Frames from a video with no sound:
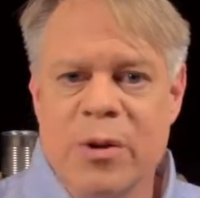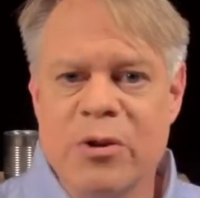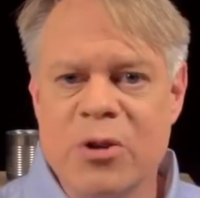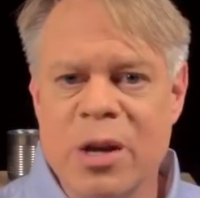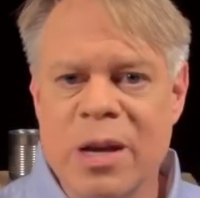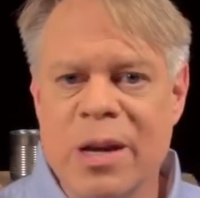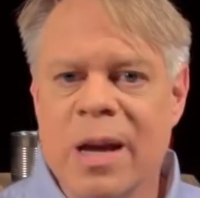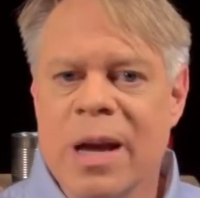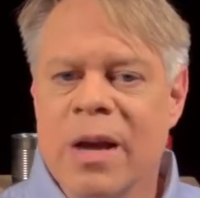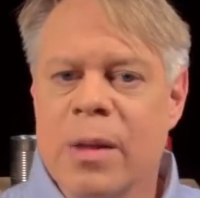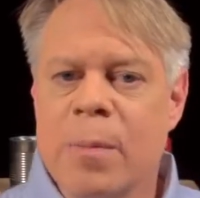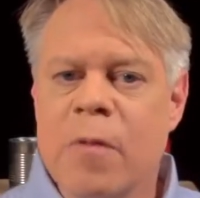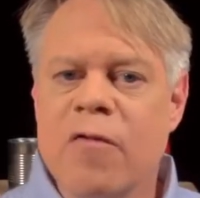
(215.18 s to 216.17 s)
machine
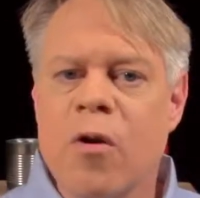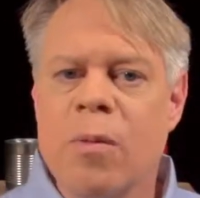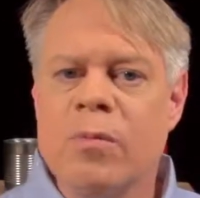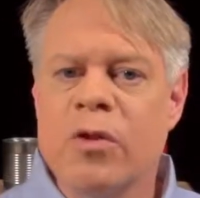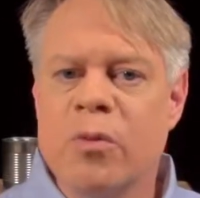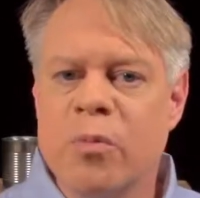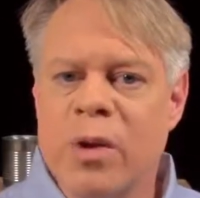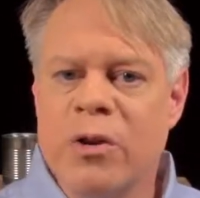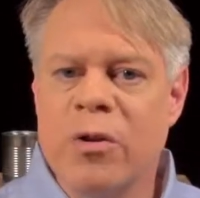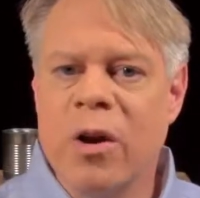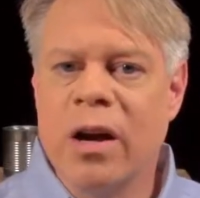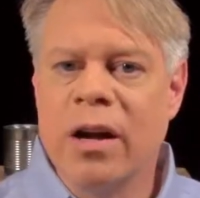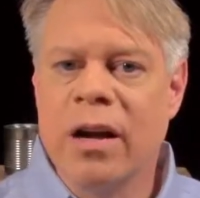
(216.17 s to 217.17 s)
that performs the
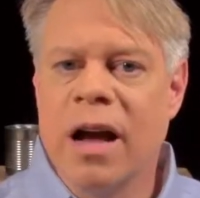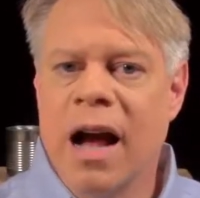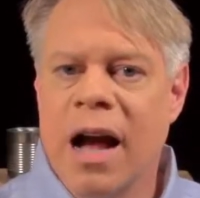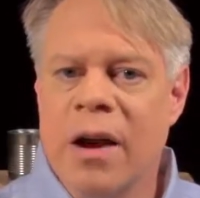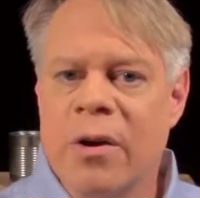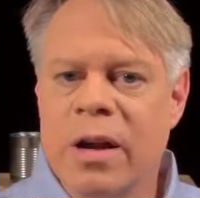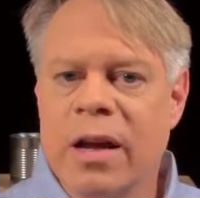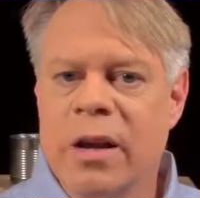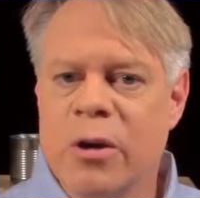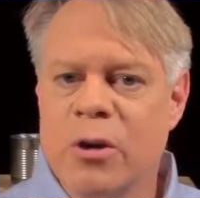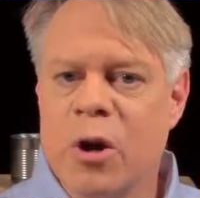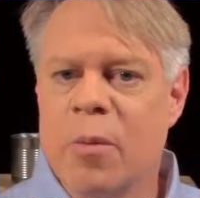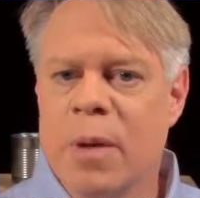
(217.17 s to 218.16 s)
redrawing, ironing,
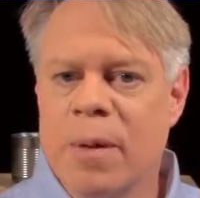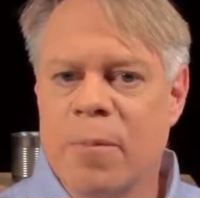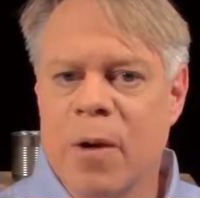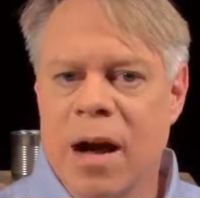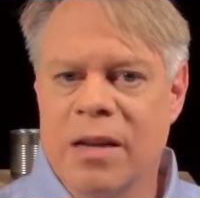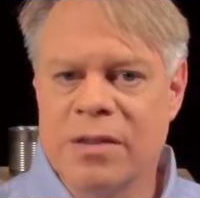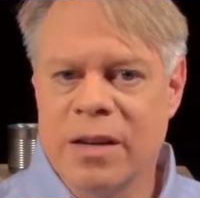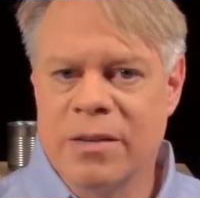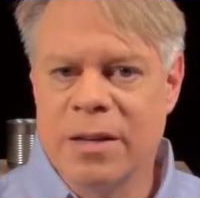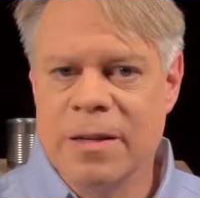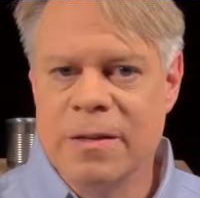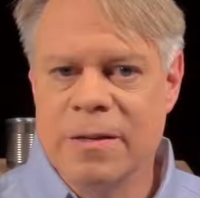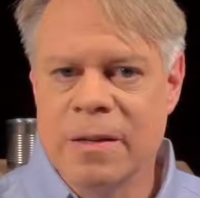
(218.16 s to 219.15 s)
and doming
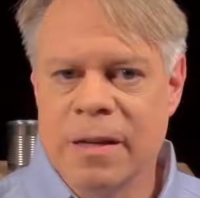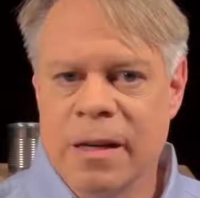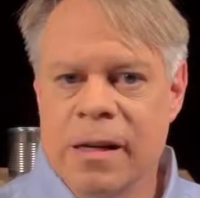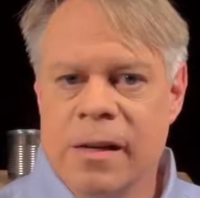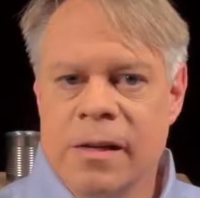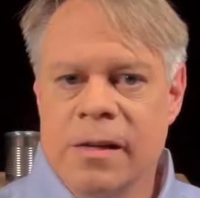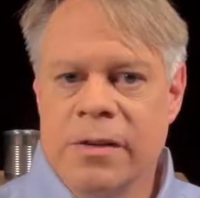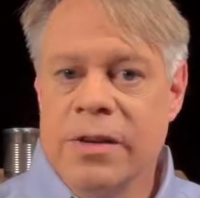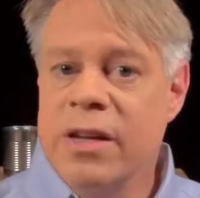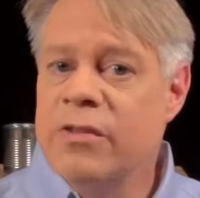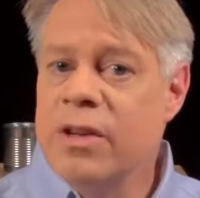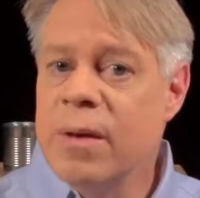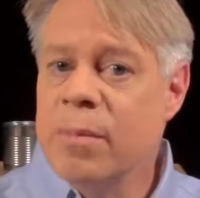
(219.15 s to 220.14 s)
processes.
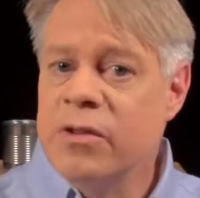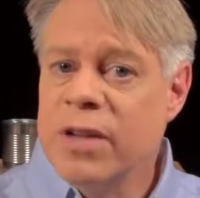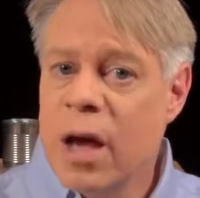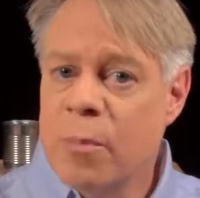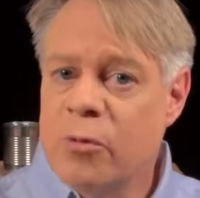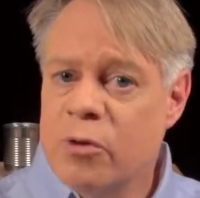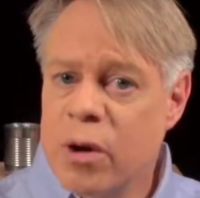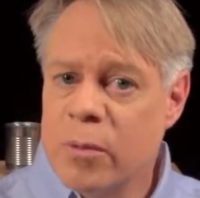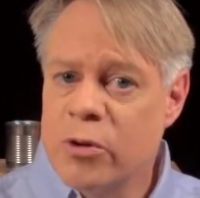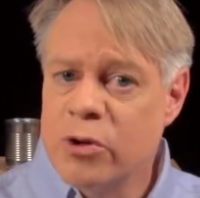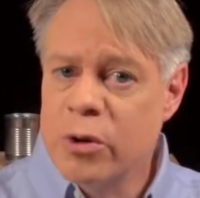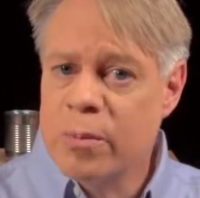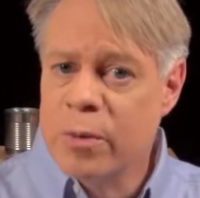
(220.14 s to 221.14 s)
These numbers help
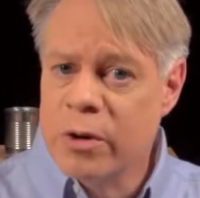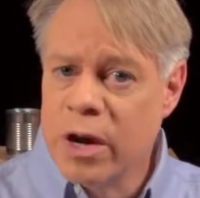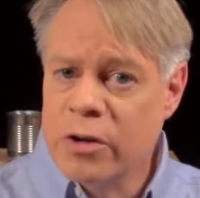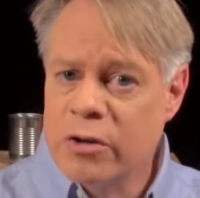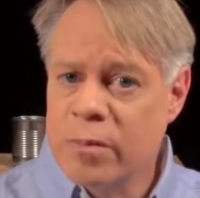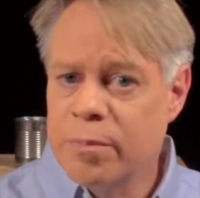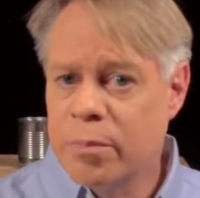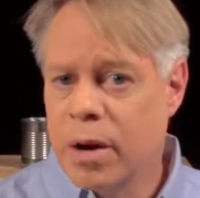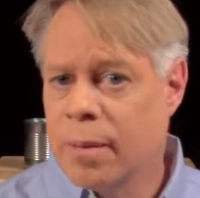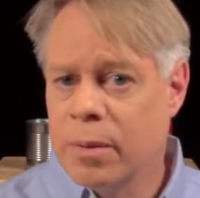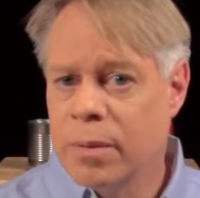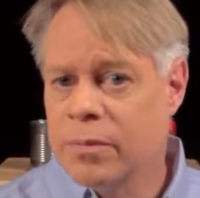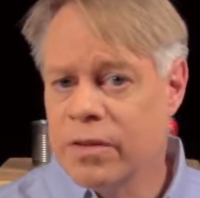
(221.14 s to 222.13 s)
troubleshoot production
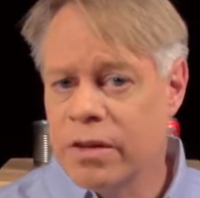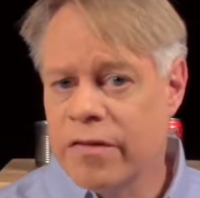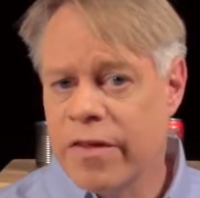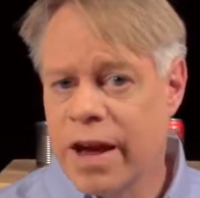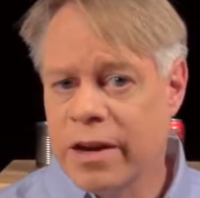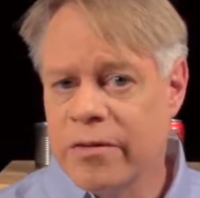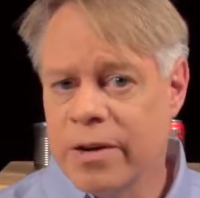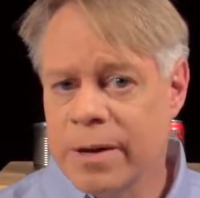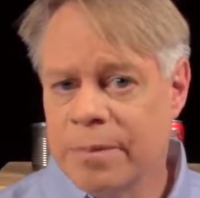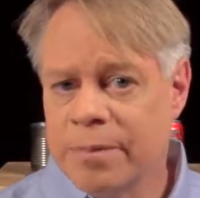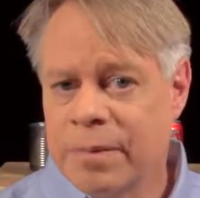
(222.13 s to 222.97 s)
problems in the factory.